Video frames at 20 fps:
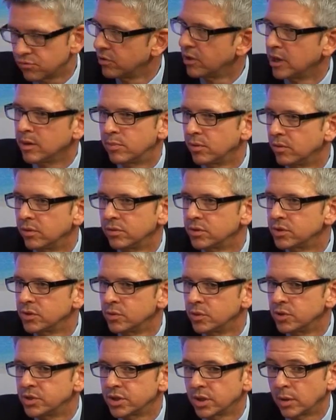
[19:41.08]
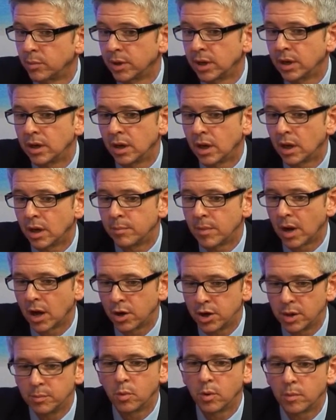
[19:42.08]
It's really important to us. I mean,
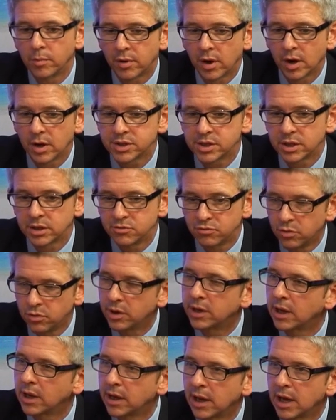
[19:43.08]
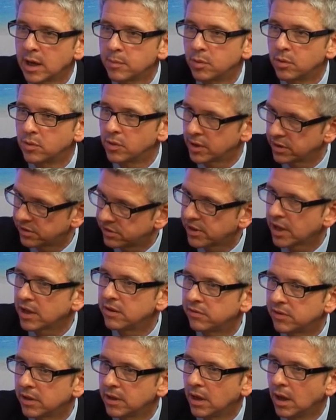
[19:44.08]
our number one priority in running an airport is
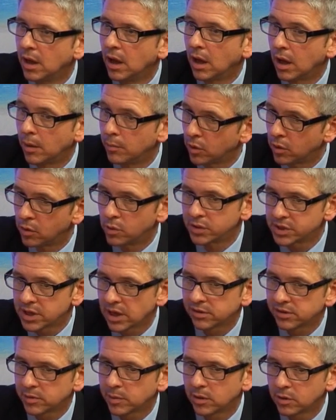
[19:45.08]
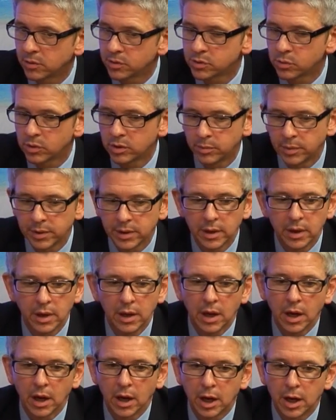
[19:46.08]
safety. Always has to be and always will be.
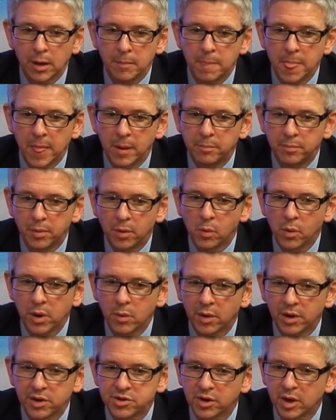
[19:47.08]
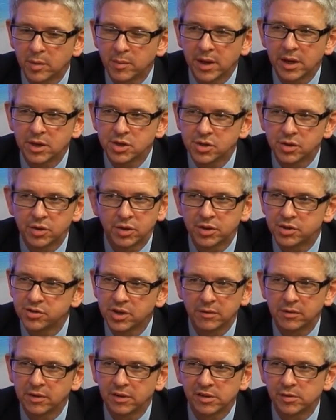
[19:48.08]
But we want to try and make sure the
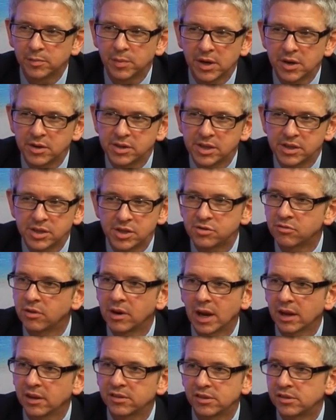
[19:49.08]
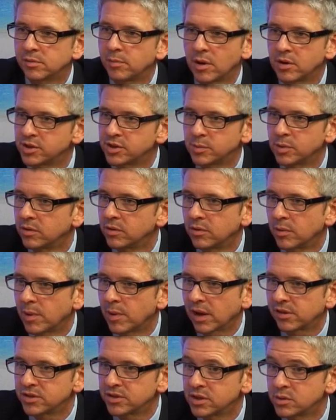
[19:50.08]
travel experience is as relaxed as possible for
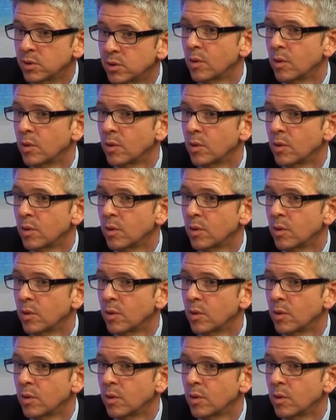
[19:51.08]
passengers.